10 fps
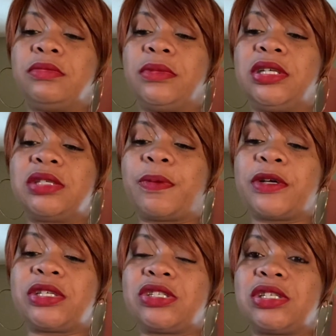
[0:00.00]
This
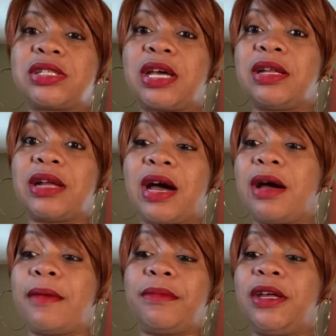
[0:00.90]
person just
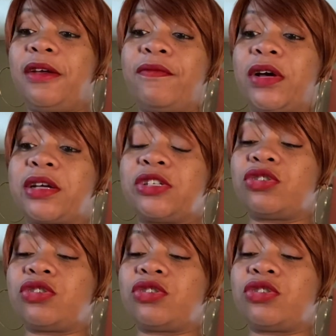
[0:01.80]
cannot be fucking